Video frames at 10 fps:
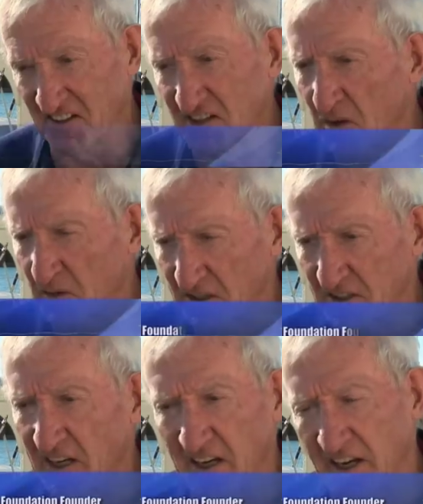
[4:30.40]
So at,
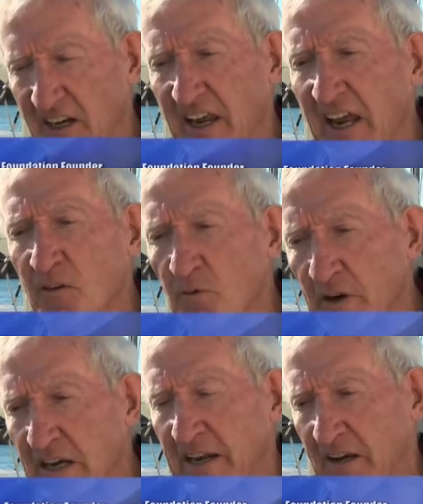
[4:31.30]
at
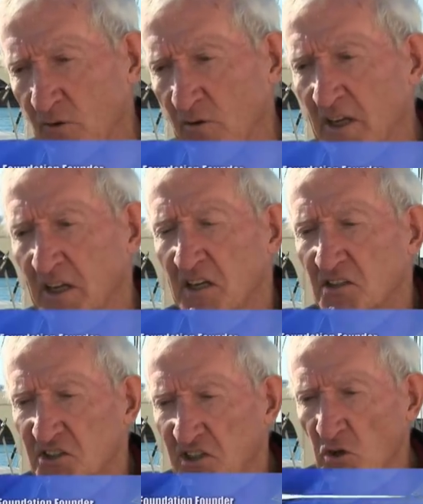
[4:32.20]
every level,
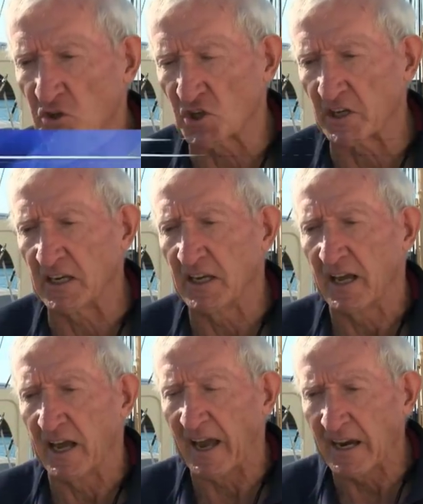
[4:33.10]
socially
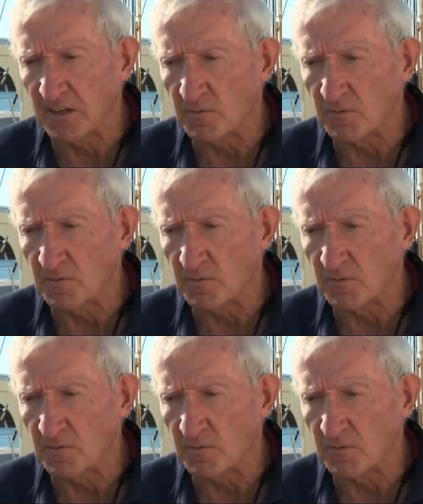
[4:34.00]
and